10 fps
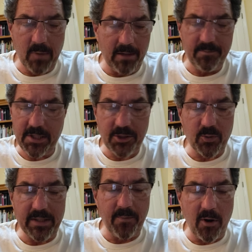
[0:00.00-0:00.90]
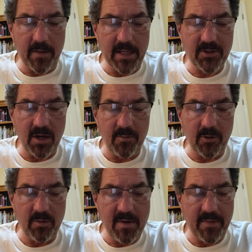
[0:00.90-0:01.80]
well, just read the part of that psalm
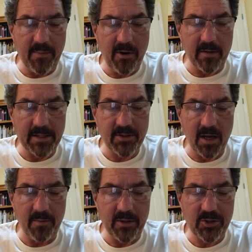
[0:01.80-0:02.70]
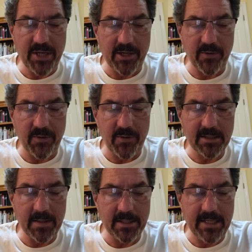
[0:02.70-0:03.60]
or remember that part of that psalm. He'll shatter the
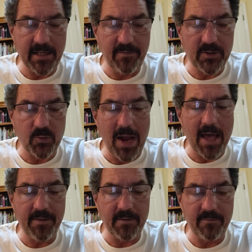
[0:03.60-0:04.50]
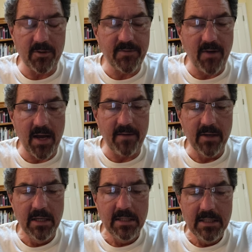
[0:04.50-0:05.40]
kings on the day of his wrath in verse 5.
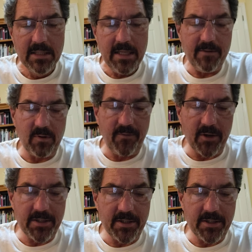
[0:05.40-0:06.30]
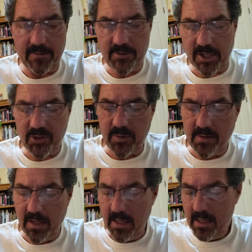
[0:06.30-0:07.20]
I'm referring to the day of
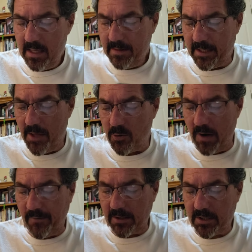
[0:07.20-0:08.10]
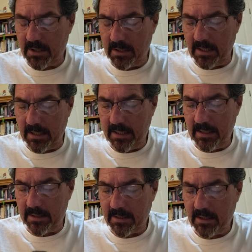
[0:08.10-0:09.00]
judgment. The other reference that
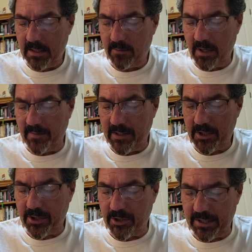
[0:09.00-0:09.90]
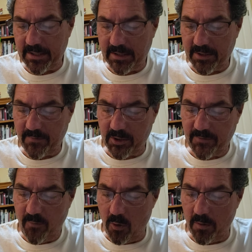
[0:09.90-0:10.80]
is uh, relevant to Jesus is verse
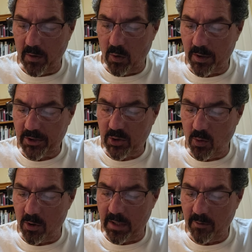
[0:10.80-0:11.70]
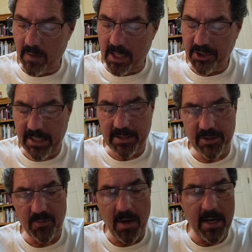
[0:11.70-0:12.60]
4 The Lord has sworn and will not change
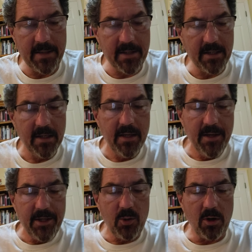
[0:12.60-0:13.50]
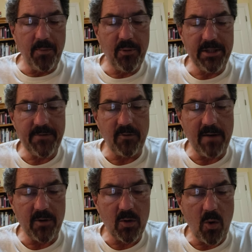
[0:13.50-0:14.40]
his mind that you are a priest
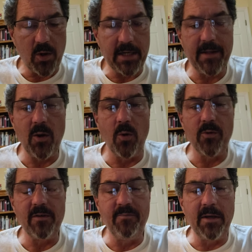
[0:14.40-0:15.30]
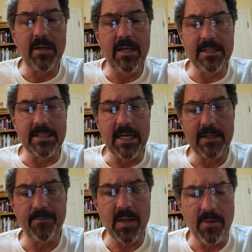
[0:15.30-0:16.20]
forever according to the order of
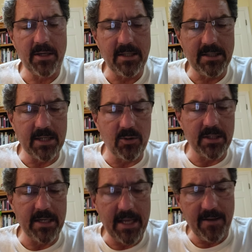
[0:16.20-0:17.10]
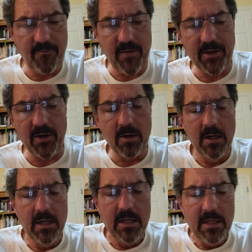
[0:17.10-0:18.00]
Melchizedek. And Melchizedek was a figure
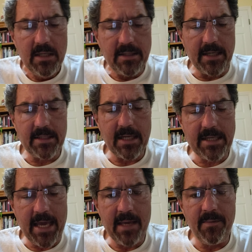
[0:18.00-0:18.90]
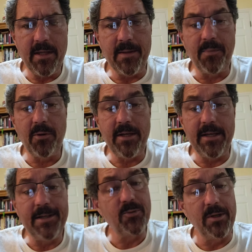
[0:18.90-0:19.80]
that came in the
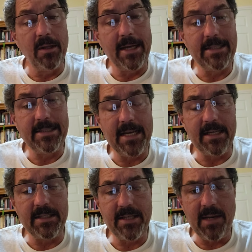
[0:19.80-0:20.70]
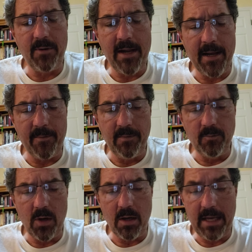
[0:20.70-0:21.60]
pre Israelite days. Abraham,
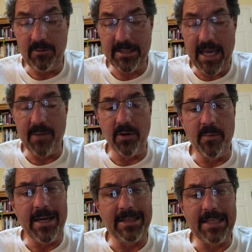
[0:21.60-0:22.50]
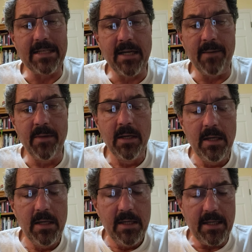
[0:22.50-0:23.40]
uh, he was Abram at that time,
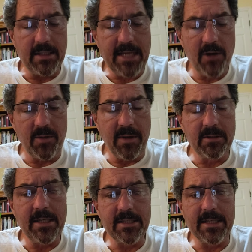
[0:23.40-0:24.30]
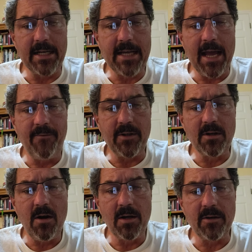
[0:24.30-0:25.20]
encountered Melchizedek after
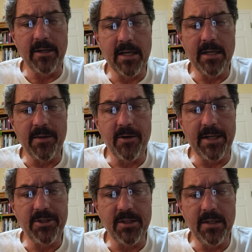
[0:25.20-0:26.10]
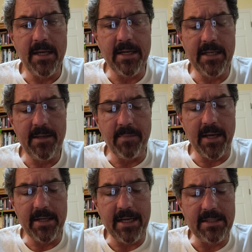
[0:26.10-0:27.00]
conquering another nation, and he
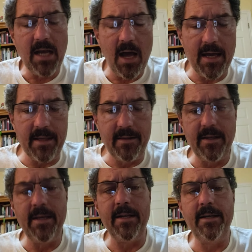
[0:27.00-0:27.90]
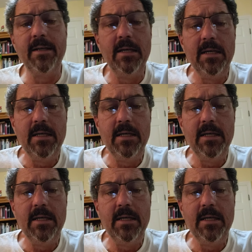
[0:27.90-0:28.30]
made a tithe in a